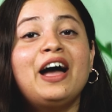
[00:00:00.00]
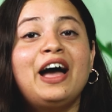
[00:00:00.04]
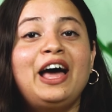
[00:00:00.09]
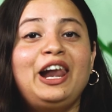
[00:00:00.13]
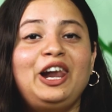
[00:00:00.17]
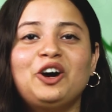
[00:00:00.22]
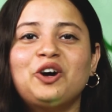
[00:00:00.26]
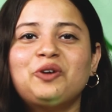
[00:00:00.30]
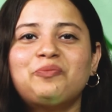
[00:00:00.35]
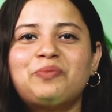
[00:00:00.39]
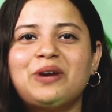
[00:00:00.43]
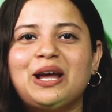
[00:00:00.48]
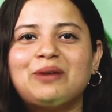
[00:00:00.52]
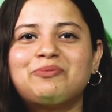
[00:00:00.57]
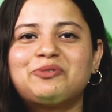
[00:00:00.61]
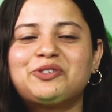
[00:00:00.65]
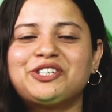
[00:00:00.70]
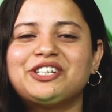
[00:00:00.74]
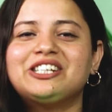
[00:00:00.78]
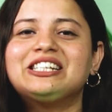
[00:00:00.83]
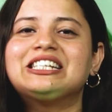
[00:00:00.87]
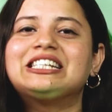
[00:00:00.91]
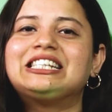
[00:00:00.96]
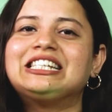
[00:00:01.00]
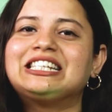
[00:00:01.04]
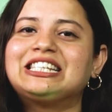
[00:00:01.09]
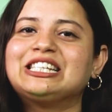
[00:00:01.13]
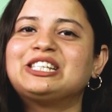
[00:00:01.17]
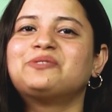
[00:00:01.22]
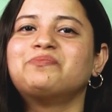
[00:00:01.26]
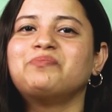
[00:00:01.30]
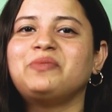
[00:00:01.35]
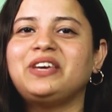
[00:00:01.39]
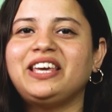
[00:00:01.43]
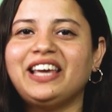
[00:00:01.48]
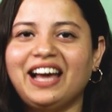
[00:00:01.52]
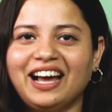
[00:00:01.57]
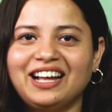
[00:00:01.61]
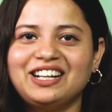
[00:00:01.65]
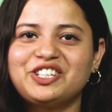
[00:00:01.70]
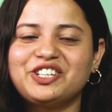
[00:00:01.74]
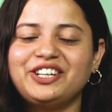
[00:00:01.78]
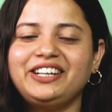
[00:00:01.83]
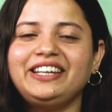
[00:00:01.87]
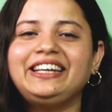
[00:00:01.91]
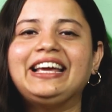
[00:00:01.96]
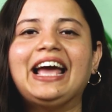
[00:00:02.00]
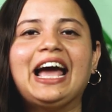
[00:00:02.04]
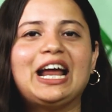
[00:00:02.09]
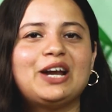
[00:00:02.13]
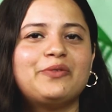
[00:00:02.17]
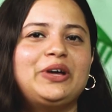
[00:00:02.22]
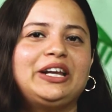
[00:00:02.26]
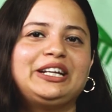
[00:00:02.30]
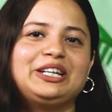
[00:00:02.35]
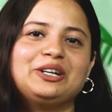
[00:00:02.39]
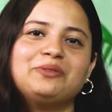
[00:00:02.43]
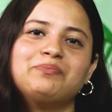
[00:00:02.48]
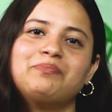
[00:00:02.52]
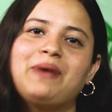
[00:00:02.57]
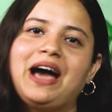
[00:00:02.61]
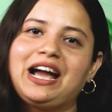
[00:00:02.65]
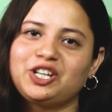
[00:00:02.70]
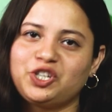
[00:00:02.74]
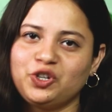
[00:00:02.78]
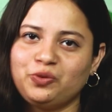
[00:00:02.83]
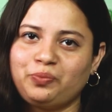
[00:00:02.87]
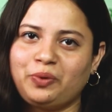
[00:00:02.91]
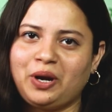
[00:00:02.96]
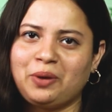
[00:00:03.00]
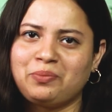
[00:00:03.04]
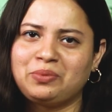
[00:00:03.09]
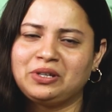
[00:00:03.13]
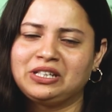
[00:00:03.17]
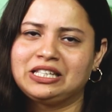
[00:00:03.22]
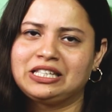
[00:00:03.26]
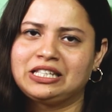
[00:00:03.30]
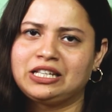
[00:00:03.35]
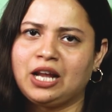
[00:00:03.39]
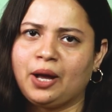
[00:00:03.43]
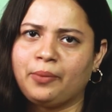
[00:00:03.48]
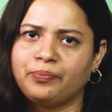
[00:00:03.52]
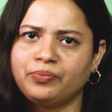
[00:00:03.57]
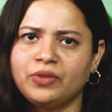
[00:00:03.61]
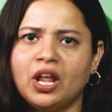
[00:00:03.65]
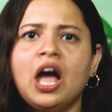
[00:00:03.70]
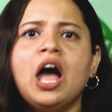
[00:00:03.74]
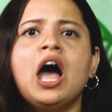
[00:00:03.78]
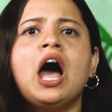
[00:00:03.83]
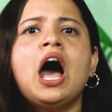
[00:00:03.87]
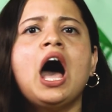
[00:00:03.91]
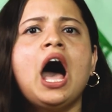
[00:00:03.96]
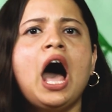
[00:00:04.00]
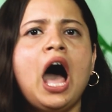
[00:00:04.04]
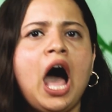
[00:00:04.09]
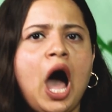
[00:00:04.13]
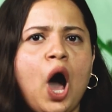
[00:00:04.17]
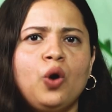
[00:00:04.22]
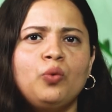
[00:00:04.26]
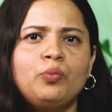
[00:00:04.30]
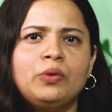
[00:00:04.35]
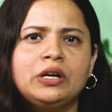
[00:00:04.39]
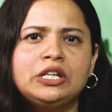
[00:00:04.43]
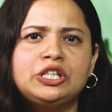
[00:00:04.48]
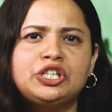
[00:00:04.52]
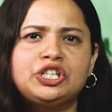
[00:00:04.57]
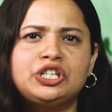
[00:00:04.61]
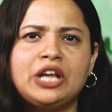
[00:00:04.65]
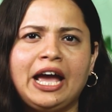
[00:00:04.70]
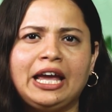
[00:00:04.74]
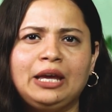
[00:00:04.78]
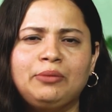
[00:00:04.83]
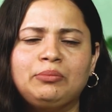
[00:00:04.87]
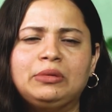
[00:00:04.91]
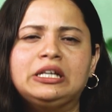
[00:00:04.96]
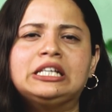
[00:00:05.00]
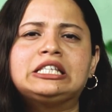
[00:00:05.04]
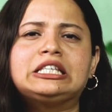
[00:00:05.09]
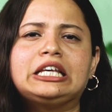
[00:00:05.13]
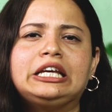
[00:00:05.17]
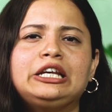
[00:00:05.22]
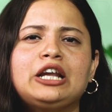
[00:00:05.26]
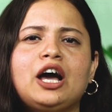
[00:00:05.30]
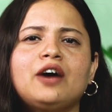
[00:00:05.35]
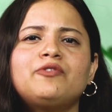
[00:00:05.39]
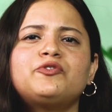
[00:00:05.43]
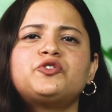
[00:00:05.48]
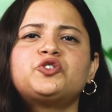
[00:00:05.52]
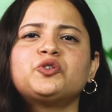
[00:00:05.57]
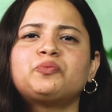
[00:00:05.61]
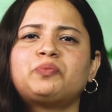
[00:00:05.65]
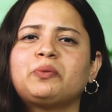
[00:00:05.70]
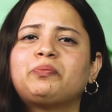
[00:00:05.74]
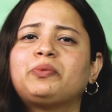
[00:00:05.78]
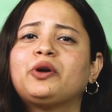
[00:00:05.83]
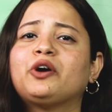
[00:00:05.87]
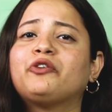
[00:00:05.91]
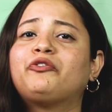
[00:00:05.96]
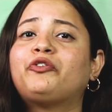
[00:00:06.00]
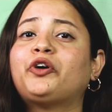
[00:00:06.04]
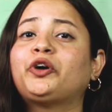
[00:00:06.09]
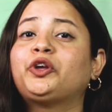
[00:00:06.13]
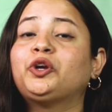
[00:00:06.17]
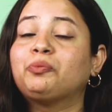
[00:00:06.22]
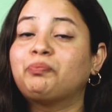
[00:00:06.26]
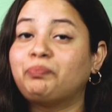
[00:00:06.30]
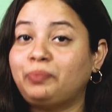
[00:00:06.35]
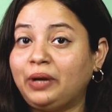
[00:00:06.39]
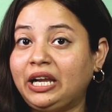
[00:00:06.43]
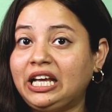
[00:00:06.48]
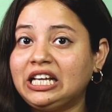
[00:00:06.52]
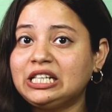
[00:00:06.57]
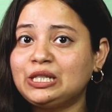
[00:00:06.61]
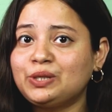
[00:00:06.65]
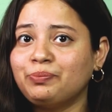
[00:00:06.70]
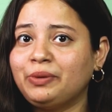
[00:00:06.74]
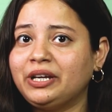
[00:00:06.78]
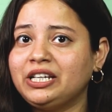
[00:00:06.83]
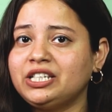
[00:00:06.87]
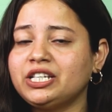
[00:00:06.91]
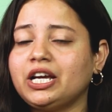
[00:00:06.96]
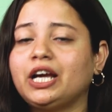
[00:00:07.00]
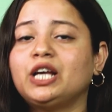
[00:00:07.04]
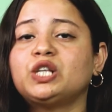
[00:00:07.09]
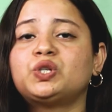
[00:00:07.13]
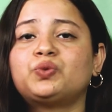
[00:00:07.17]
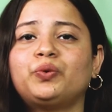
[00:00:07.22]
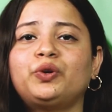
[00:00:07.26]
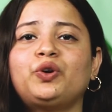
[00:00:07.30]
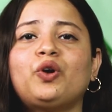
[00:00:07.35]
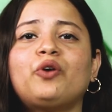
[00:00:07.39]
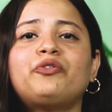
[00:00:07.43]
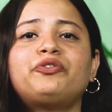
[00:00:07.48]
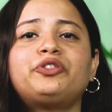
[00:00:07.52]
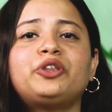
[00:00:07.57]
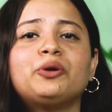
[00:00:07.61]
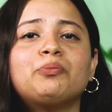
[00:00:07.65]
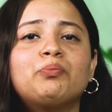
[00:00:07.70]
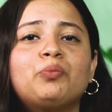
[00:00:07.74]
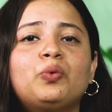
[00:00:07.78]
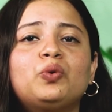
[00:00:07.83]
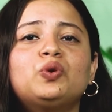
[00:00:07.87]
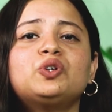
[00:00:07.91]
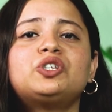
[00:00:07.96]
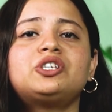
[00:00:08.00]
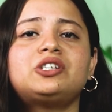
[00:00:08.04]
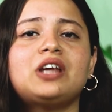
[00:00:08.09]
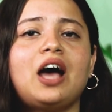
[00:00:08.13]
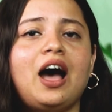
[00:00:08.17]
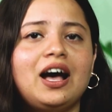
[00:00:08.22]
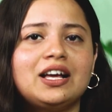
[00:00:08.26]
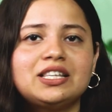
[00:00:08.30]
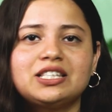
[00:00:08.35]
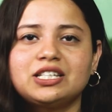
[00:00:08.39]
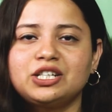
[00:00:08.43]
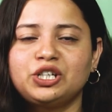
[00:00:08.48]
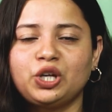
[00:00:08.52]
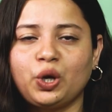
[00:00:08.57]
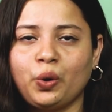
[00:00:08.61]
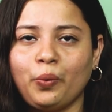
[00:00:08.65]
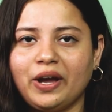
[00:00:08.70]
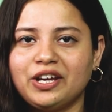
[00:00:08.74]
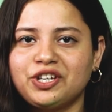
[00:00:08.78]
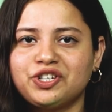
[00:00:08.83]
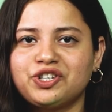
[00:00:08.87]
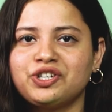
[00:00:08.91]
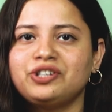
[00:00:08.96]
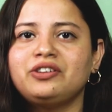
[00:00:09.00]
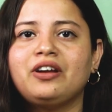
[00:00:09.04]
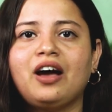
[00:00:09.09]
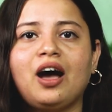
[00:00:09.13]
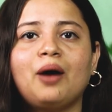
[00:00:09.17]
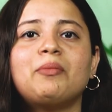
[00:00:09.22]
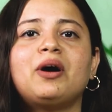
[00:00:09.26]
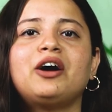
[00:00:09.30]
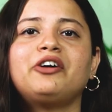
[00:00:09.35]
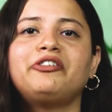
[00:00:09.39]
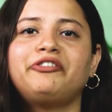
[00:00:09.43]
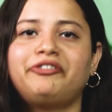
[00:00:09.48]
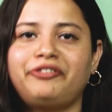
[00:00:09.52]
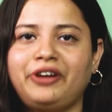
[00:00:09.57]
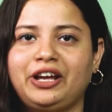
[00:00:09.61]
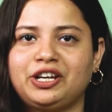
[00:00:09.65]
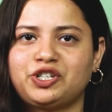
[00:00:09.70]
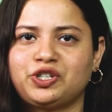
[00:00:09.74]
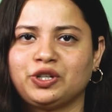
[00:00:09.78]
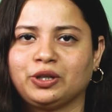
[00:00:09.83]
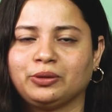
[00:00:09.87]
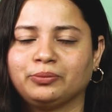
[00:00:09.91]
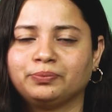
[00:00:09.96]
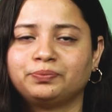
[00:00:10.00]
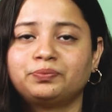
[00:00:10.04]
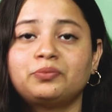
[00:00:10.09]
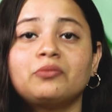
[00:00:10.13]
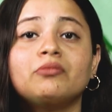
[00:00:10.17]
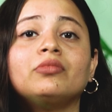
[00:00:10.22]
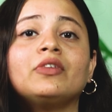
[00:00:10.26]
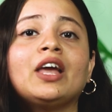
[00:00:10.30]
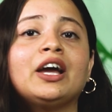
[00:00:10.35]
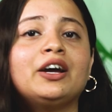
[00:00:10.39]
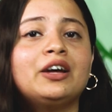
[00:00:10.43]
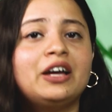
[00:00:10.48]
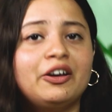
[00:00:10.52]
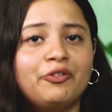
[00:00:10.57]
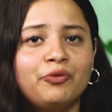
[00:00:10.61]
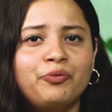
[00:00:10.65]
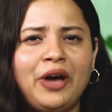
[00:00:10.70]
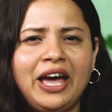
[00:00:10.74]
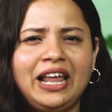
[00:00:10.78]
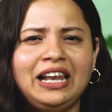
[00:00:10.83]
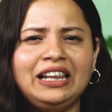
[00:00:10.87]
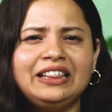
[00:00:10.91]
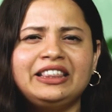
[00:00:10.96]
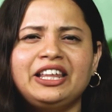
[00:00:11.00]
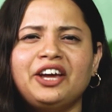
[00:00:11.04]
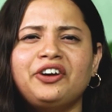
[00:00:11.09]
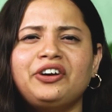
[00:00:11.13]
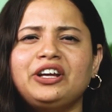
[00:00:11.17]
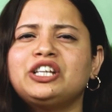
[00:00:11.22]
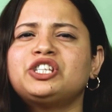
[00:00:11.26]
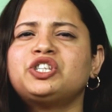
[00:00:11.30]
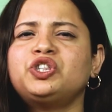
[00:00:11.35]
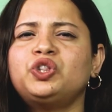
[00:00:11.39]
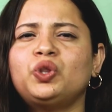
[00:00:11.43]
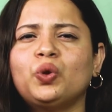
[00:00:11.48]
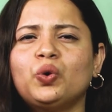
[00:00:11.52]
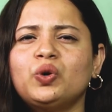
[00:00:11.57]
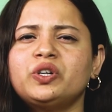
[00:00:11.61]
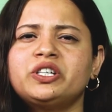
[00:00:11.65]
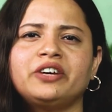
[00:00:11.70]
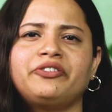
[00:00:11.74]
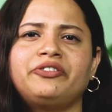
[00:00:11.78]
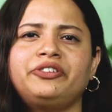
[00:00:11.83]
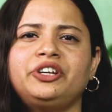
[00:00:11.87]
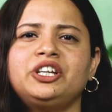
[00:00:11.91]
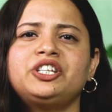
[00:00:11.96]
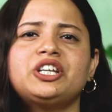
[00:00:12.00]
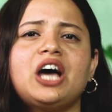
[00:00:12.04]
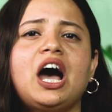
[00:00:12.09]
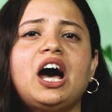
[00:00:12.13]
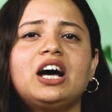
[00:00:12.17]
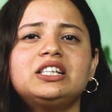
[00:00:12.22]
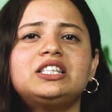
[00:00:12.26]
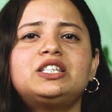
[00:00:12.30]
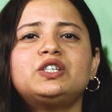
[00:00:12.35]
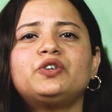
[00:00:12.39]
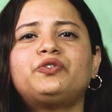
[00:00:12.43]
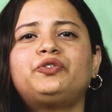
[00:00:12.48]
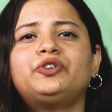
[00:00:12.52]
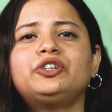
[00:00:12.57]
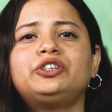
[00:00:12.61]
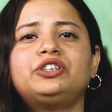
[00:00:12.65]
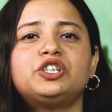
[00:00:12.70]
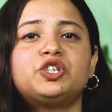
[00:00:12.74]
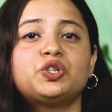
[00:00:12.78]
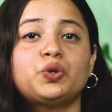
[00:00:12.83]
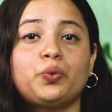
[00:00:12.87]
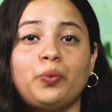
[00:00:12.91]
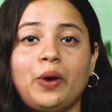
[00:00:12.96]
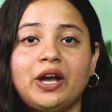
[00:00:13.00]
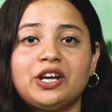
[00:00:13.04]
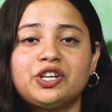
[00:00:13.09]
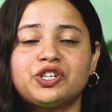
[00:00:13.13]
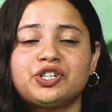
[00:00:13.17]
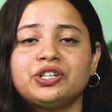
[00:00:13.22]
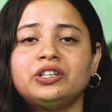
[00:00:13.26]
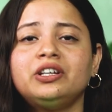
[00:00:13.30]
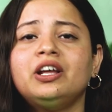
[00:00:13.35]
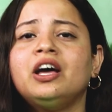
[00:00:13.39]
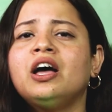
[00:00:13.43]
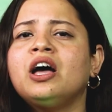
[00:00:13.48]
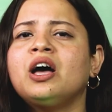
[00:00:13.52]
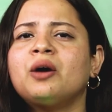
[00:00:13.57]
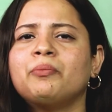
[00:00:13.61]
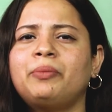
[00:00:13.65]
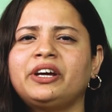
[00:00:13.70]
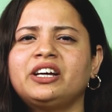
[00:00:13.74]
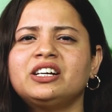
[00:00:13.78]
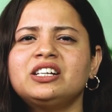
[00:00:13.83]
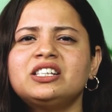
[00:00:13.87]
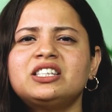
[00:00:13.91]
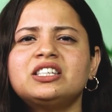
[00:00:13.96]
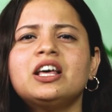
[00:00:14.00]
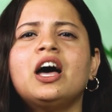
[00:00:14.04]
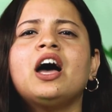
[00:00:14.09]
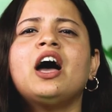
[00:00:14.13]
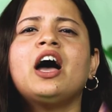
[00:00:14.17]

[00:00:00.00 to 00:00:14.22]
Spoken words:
Hello, Prepster. This is me, Anjali, and welcome back to Prep Insta. How much time is enough to prepare for your placement is one of the most asked questions among freshers. Well, there is no definite answer for this question because